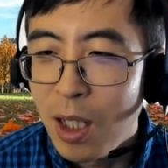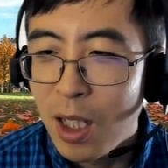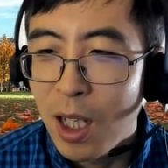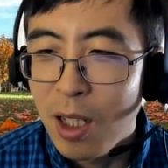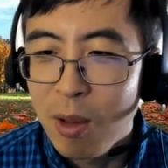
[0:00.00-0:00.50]

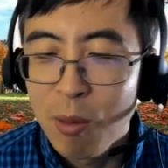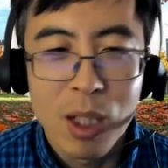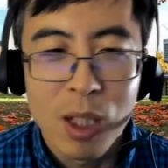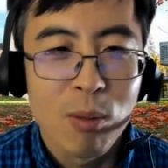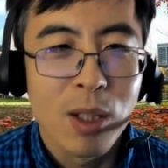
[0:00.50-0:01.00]
Again,
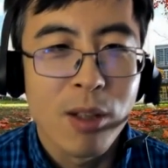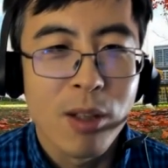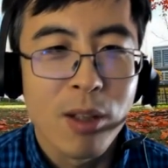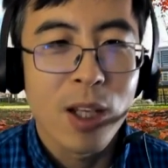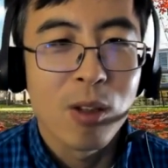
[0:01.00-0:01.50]
we
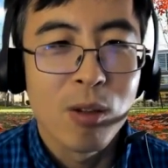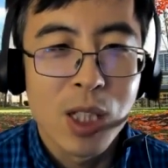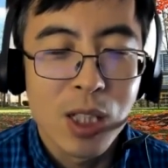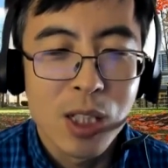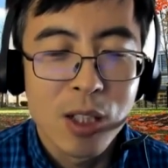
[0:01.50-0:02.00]
thank you,
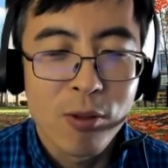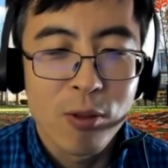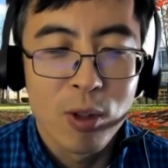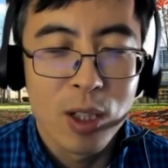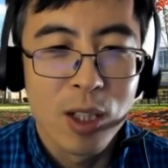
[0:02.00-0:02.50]
Xi,
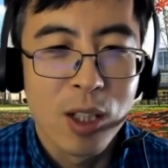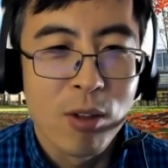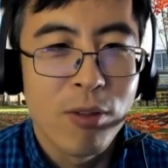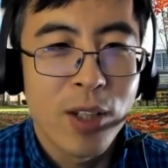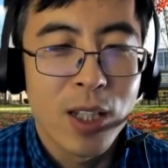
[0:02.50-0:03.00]
for
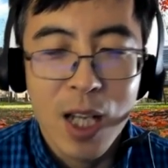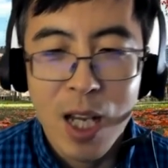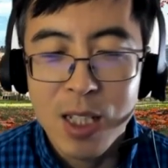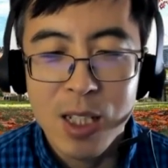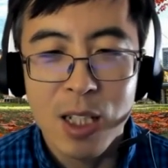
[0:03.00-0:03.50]
your
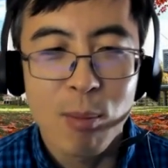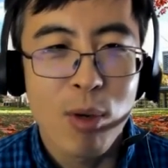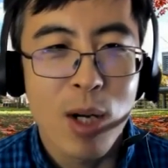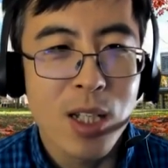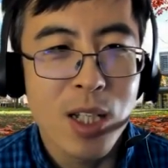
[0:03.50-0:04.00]
fantastic
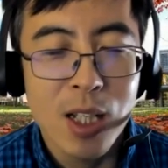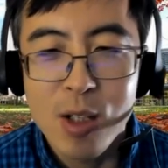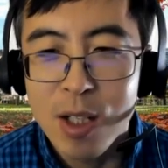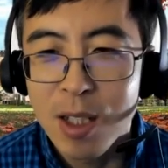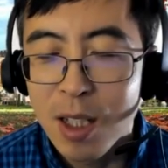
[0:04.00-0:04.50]

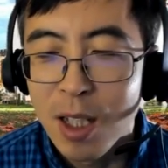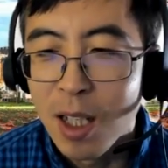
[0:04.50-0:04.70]
presentation.